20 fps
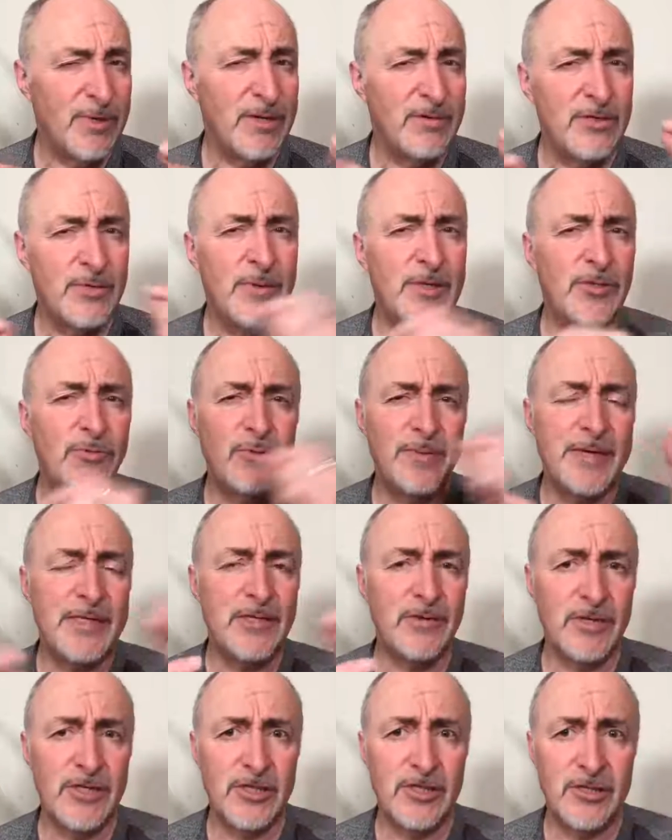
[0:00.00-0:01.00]
especially
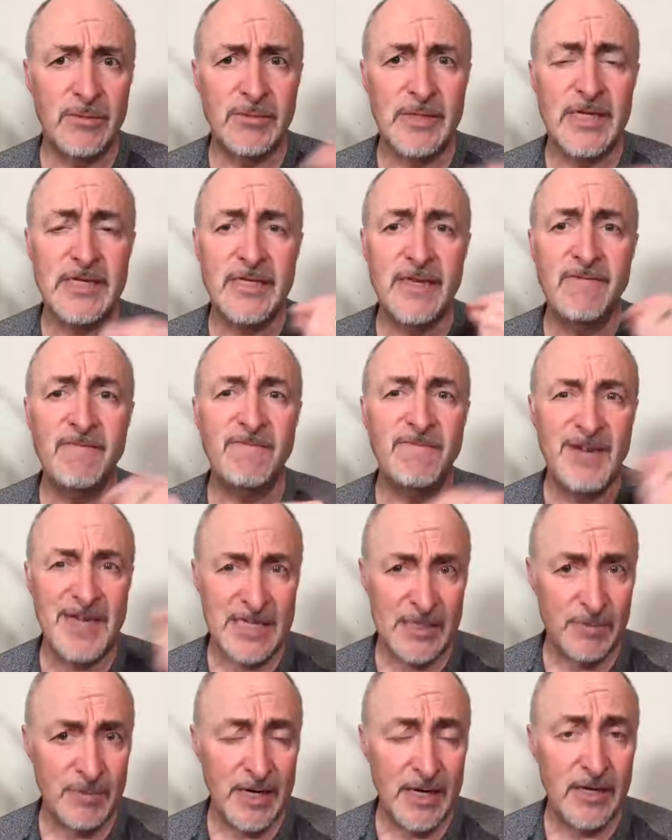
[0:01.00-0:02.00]
romantic relationship, that's the
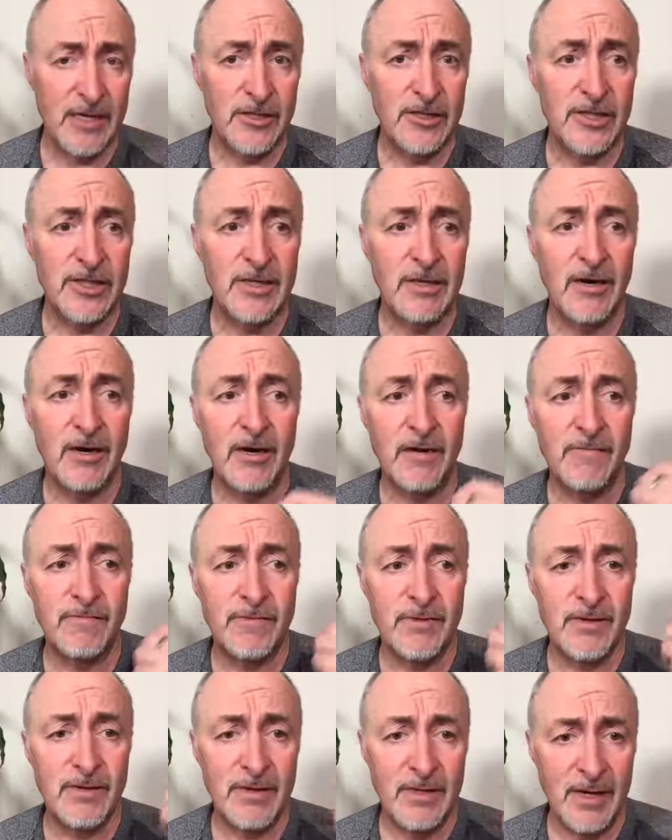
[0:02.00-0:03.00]
investment energy of
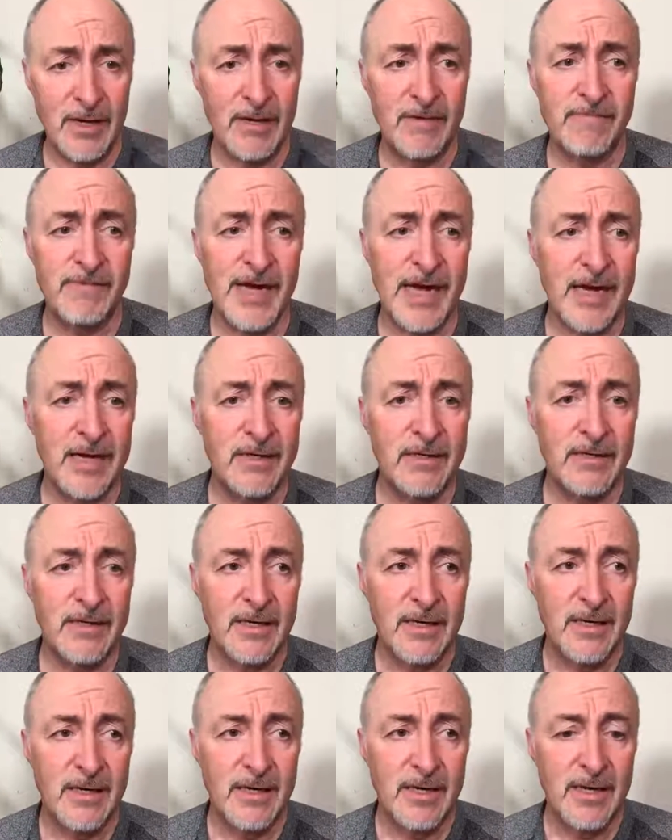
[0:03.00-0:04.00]
love and,
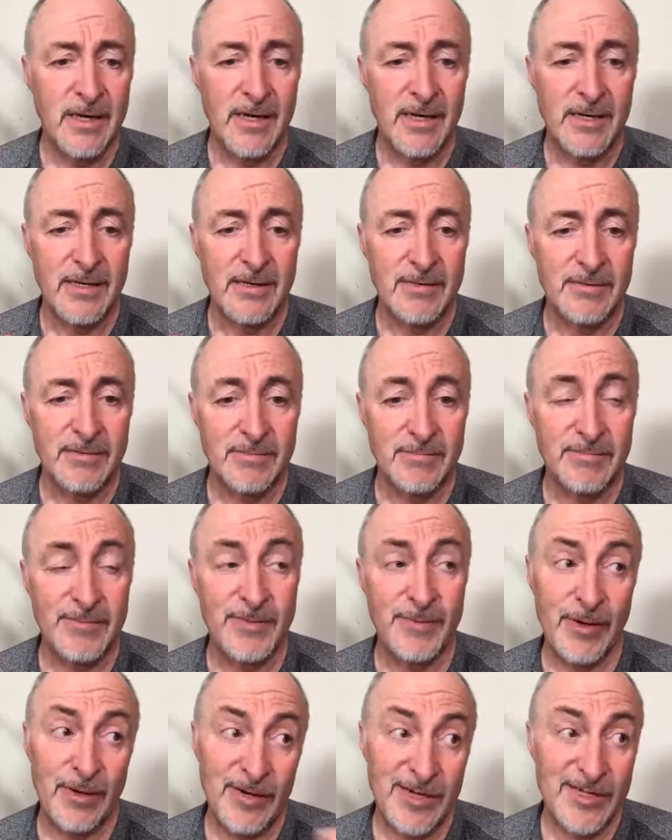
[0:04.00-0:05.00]
to
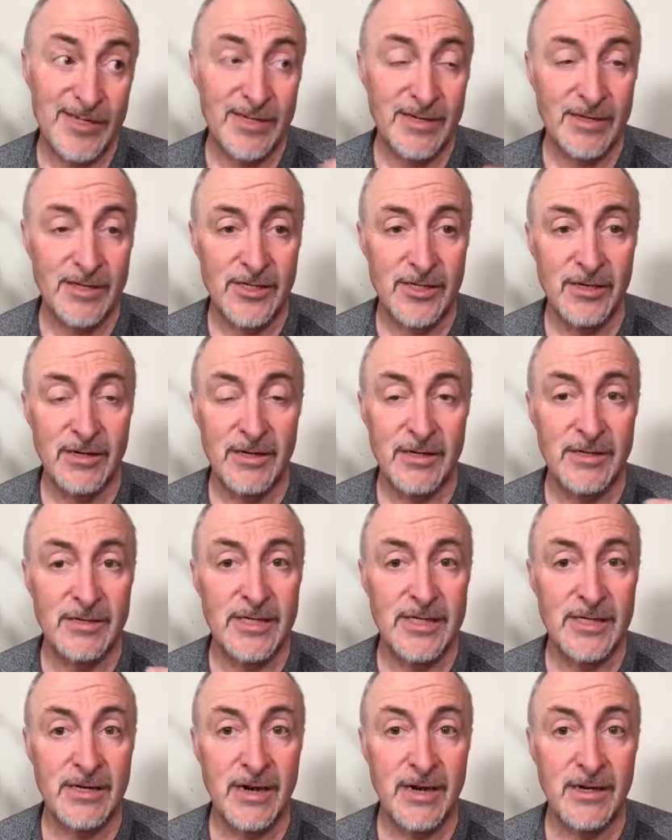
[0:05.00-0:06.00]
be honest, a certain
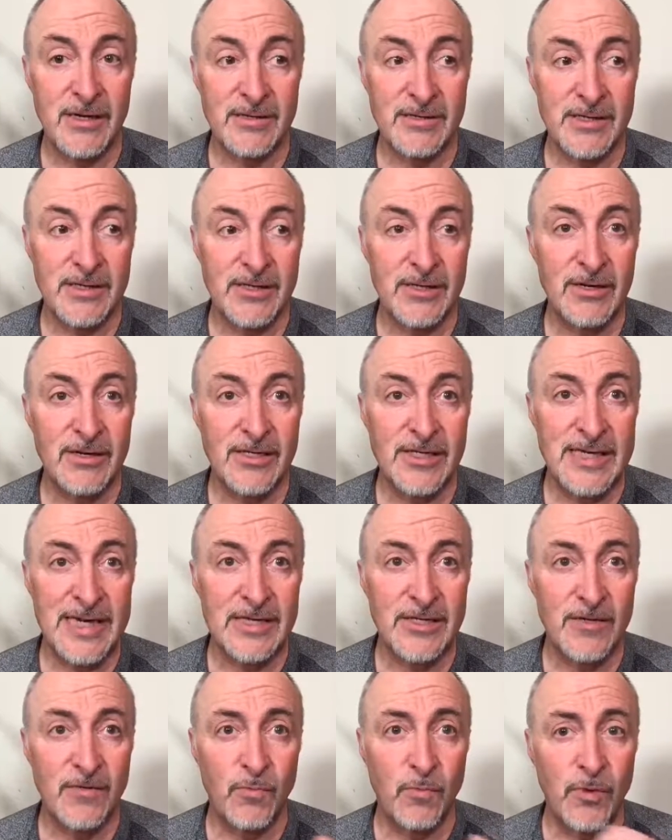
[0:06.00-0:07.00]
desire, a certain
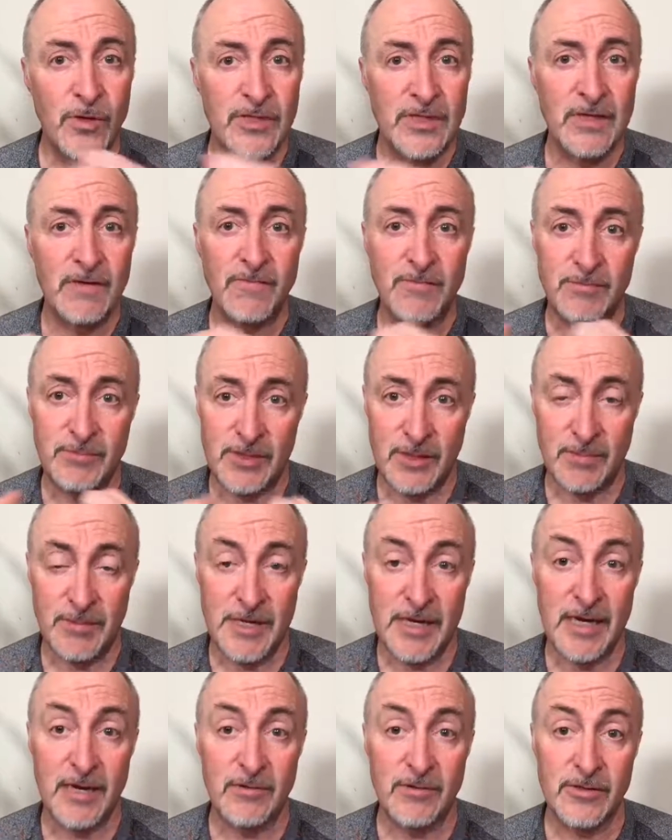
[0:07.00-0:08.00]
sense of wanting from
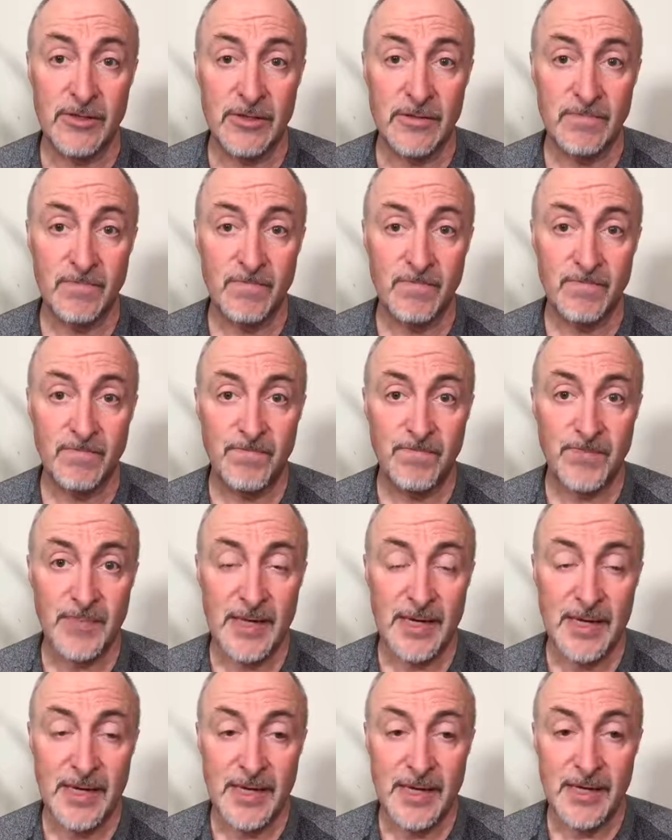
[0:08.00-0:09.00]
somebody else.
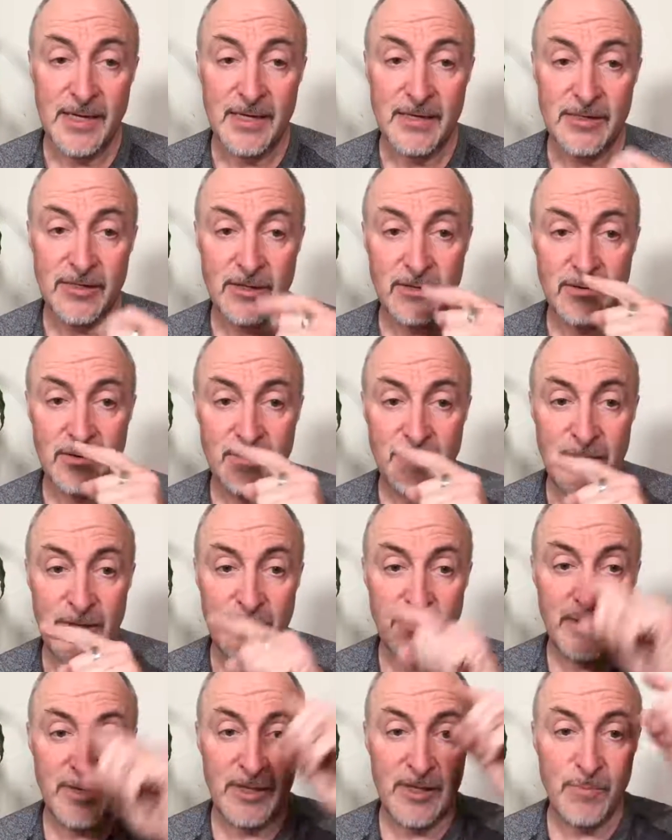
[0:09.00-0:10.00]
So let me
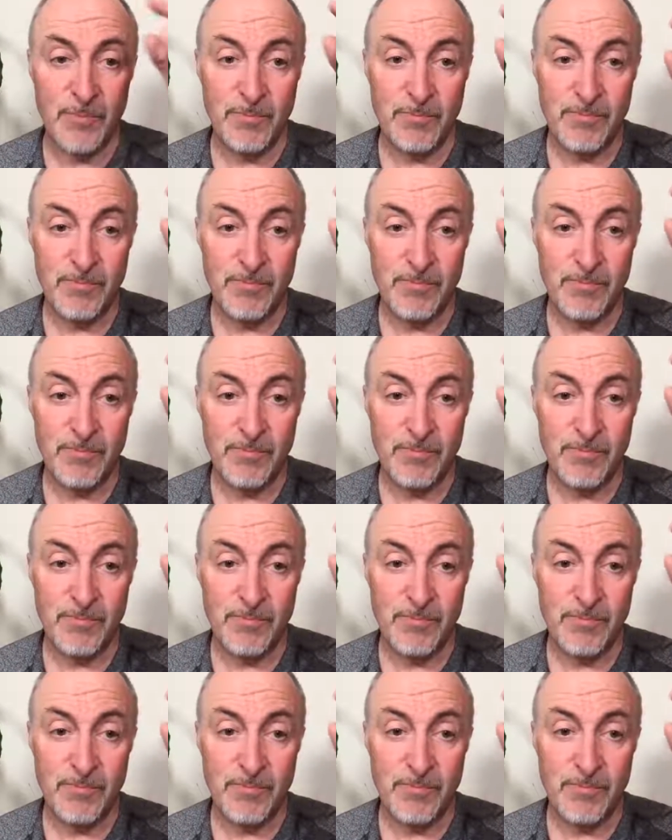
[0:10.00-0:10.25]
throw another.